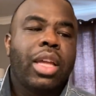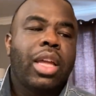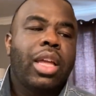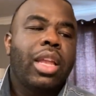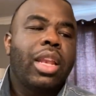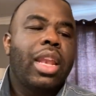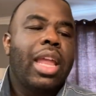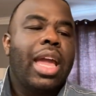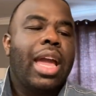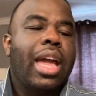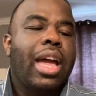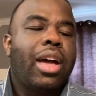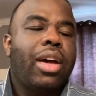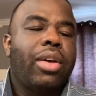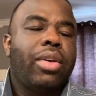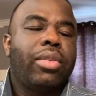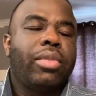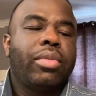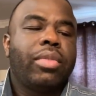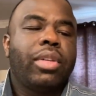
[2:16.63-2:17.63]

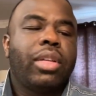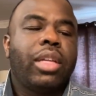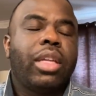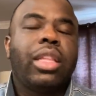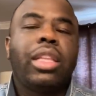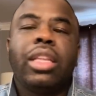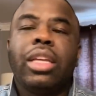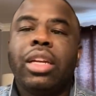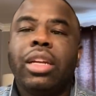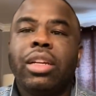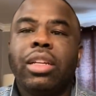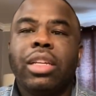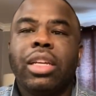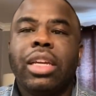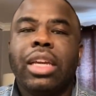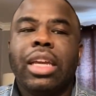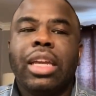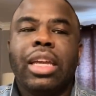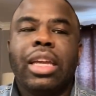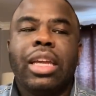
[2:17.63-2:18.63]
Now,
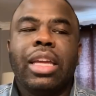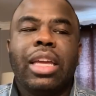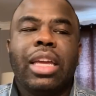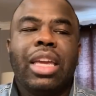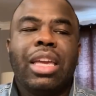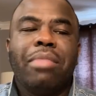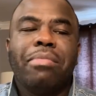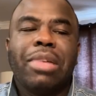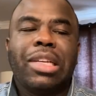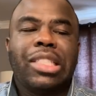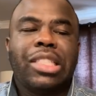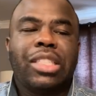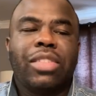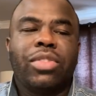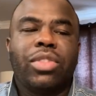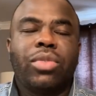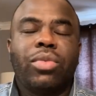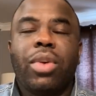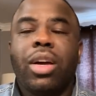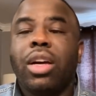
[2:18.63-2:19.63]
clearly, he must have
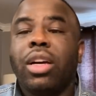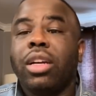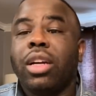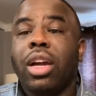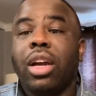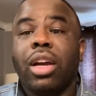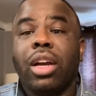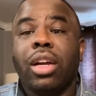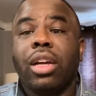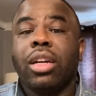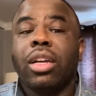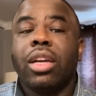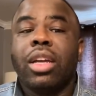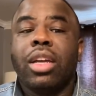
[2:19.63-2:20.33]
swung her